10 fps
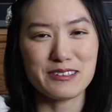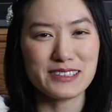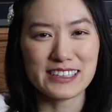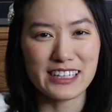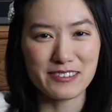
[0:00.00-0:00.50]
It
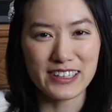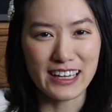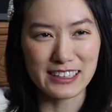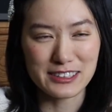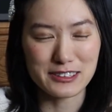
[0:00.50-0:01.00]
was kind of a
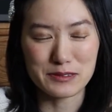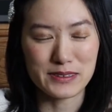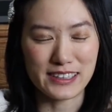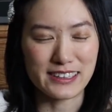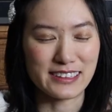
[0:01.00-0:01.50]
hassle to
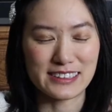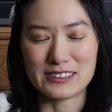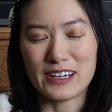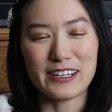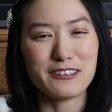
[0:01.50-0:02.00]
be honest,
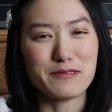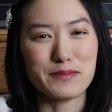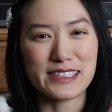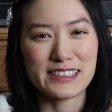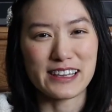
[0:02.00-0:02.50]
so I don't
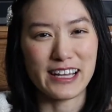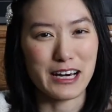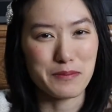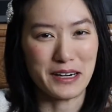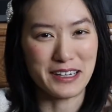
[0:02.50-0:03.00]
miss
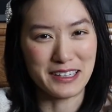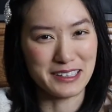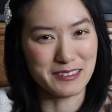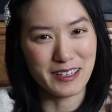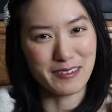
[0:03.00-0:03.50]
that part
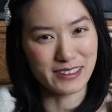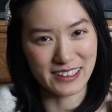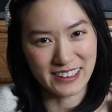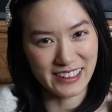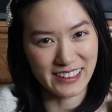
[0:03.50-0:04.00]
of having
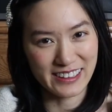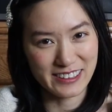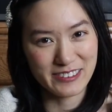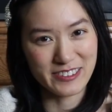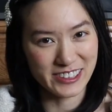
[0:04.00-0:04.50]
long
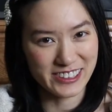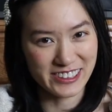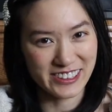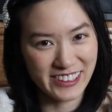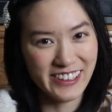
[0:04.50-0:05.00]
hair, for
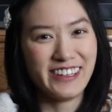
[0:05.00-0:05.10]
sure.